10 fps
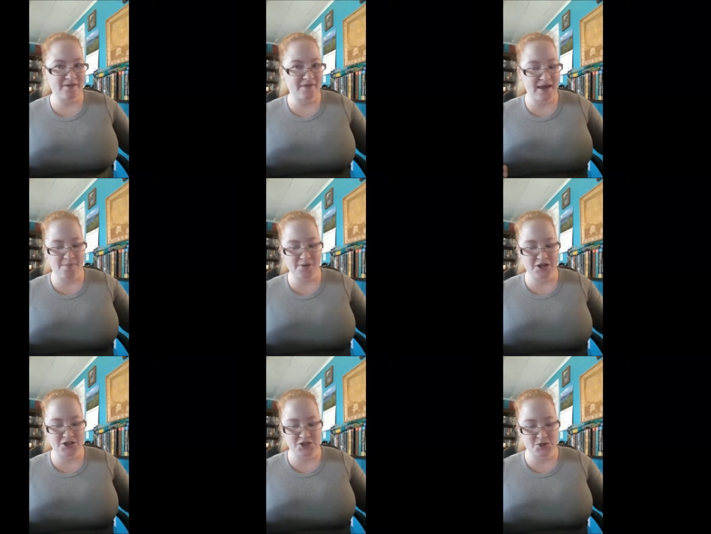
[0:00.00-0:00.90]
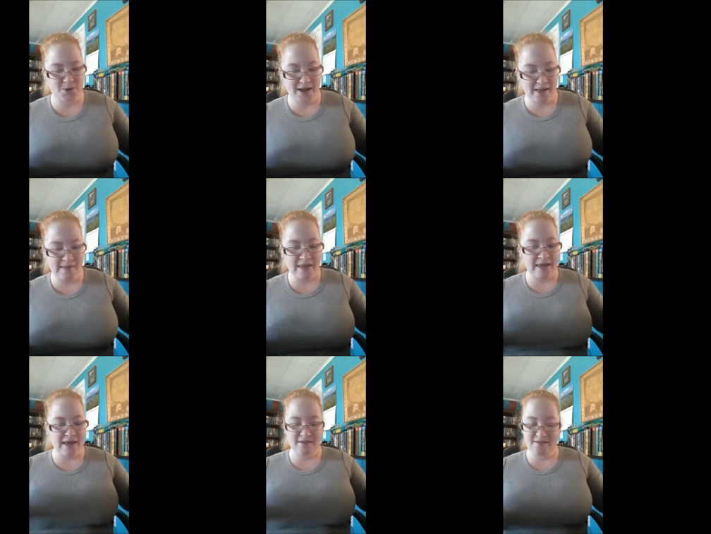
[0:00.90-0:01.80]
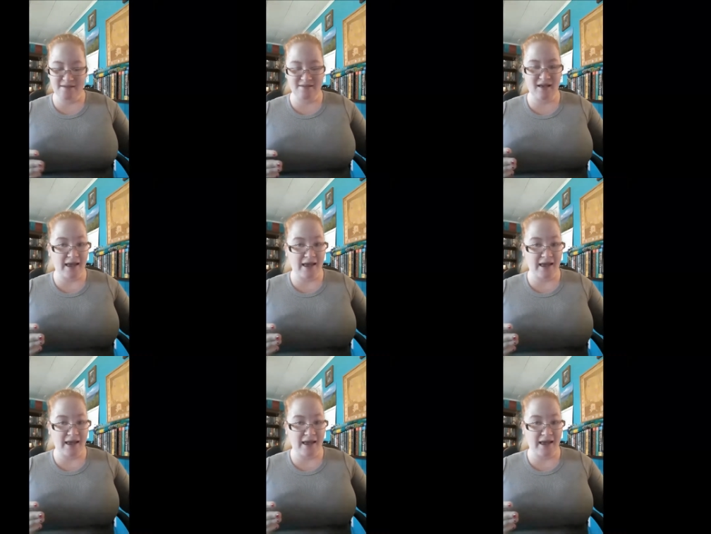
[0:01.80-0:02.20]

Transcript: on the Appalachian Trail, and since I